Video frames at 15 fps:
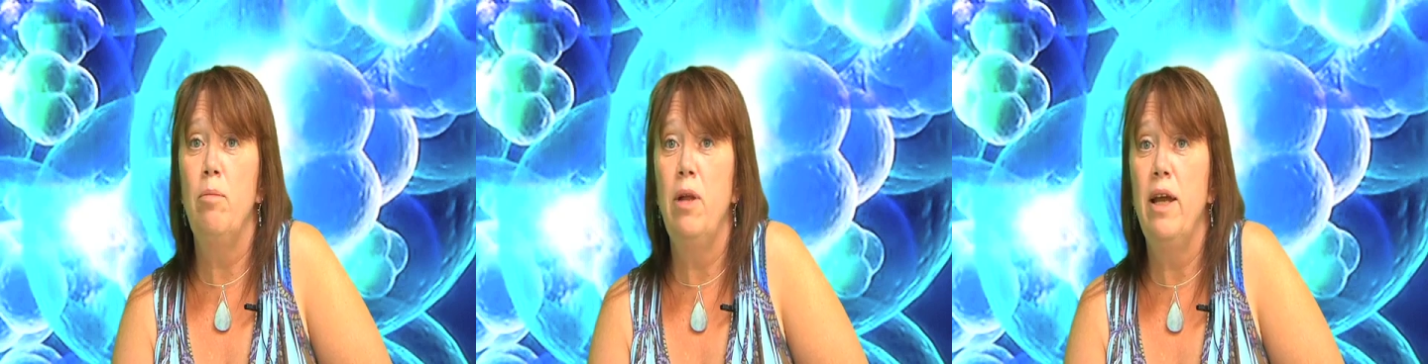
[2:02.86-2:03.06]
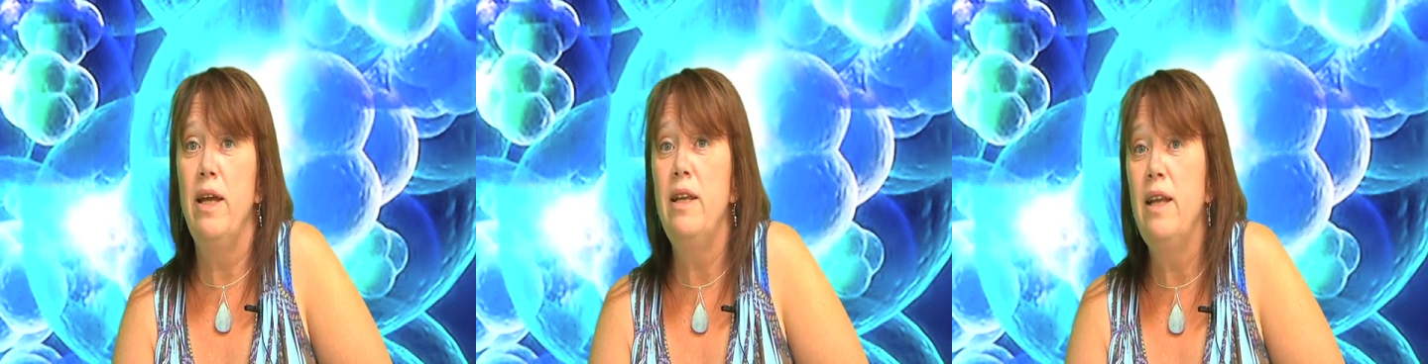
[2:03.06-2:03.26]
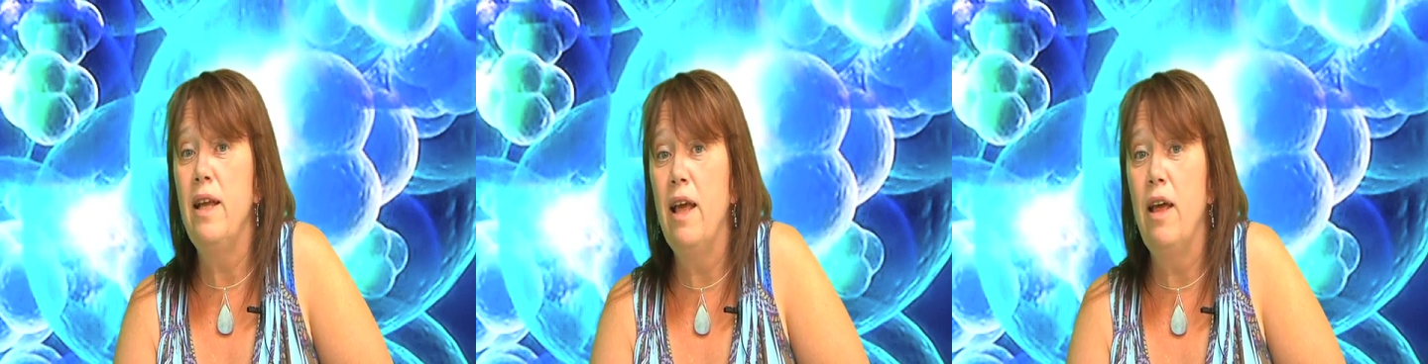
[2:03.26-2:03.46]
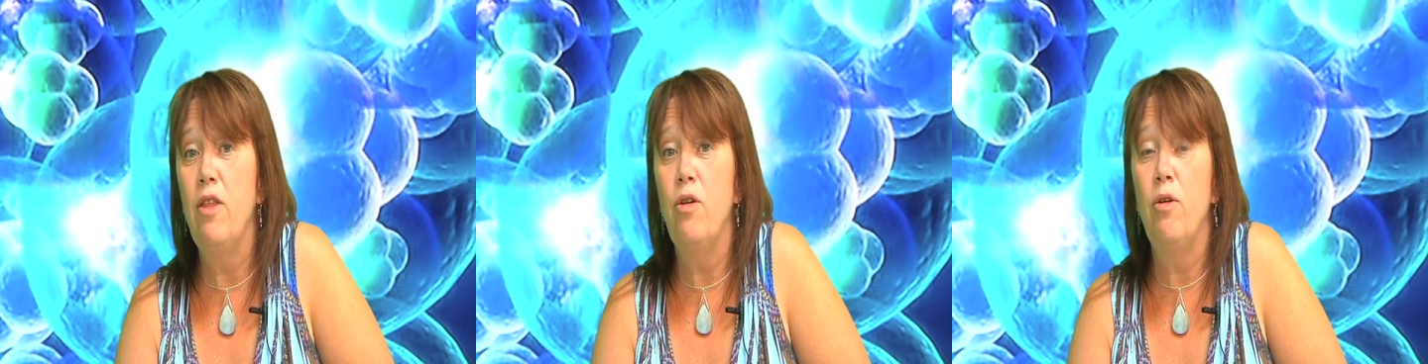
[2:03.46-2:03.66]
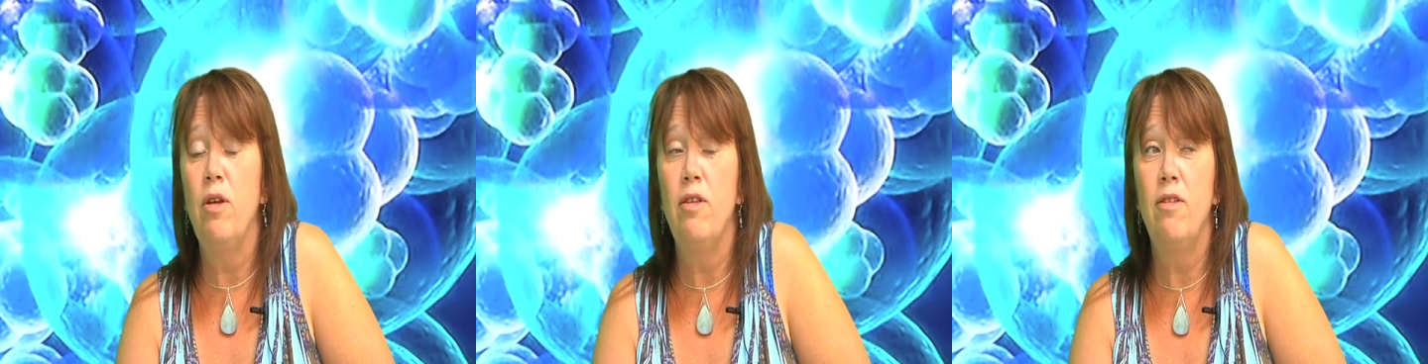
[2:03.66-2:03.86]
played
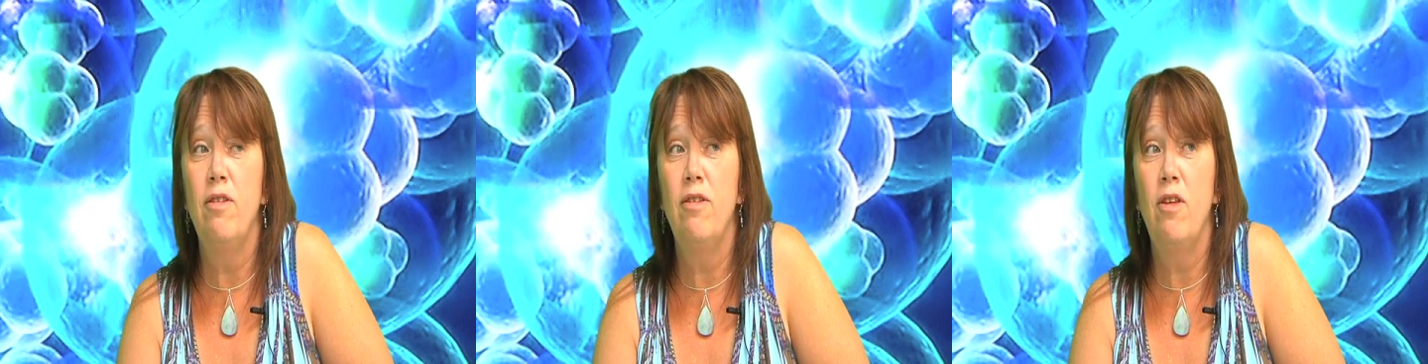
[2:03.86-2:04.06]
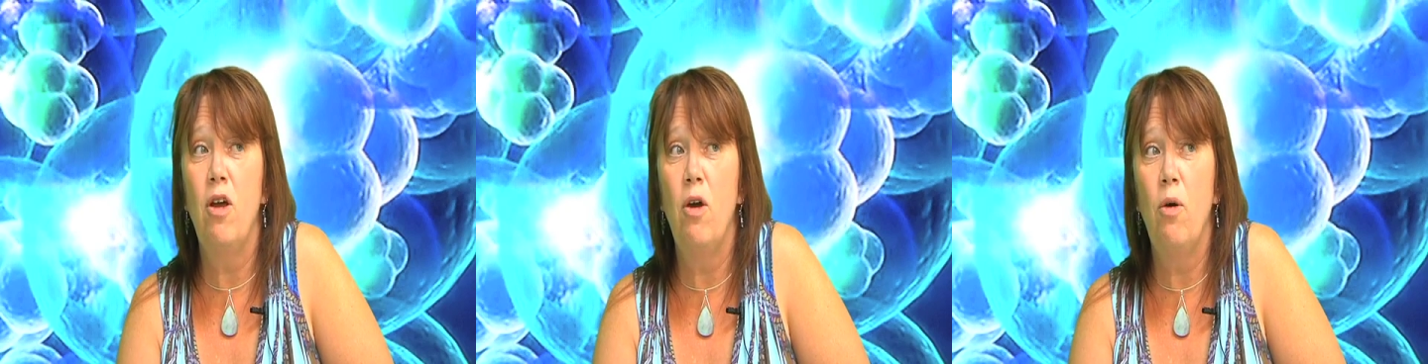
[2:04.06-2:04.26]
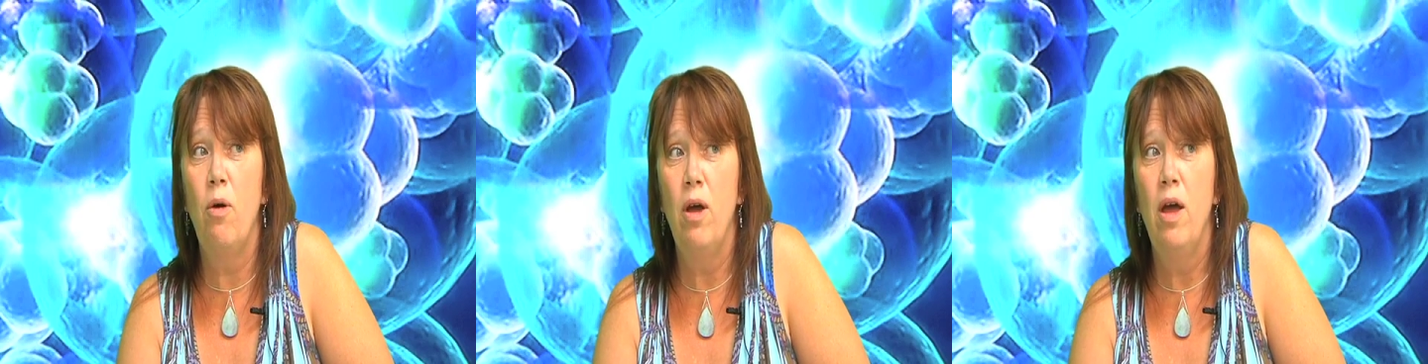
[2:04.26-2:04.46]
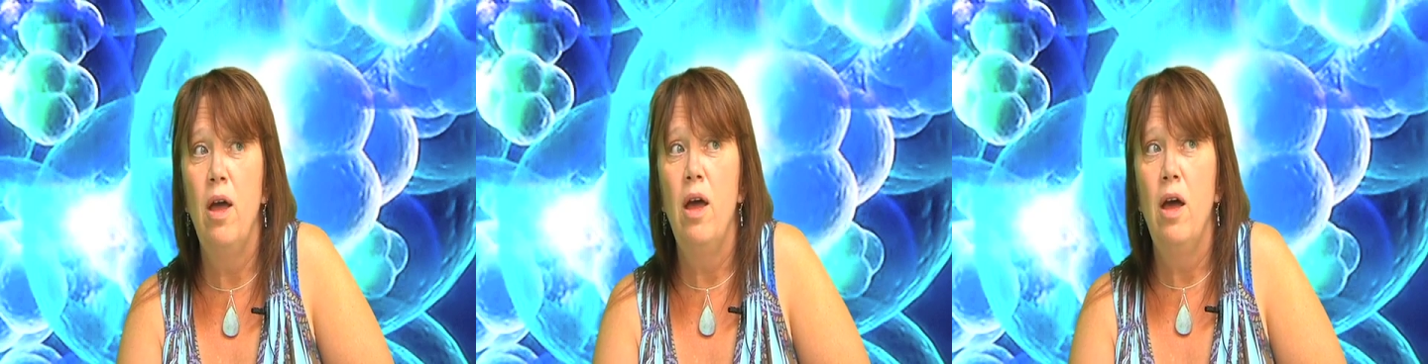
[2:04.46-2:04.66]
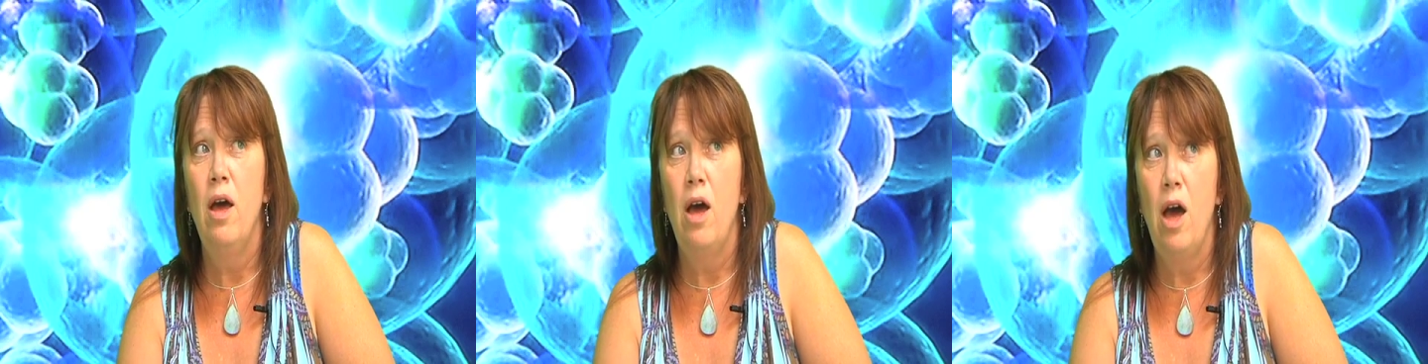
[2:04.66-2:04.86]
together, and so
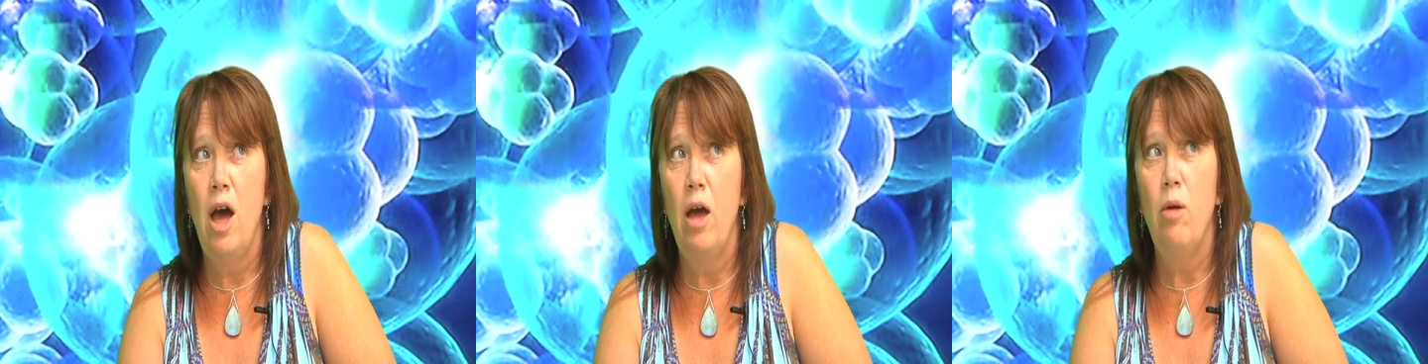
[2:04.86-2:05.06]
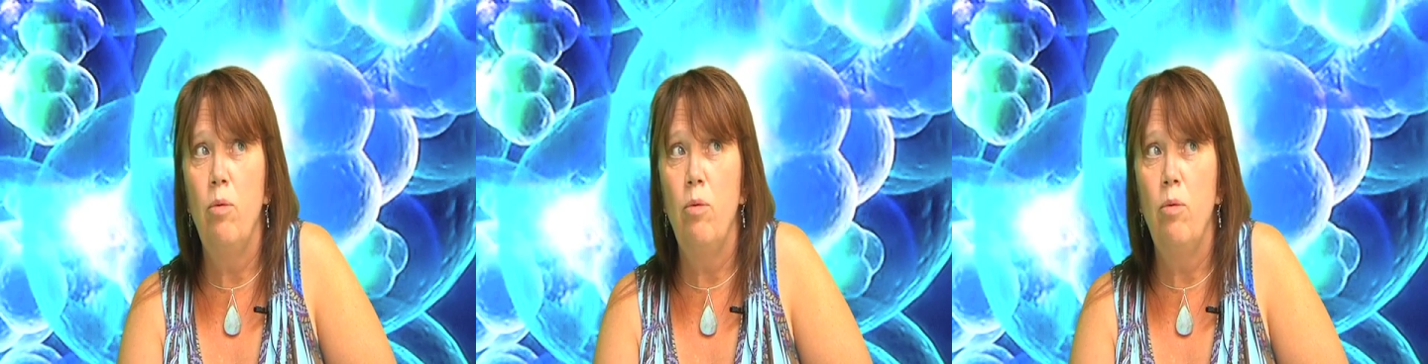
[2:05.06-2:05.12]
I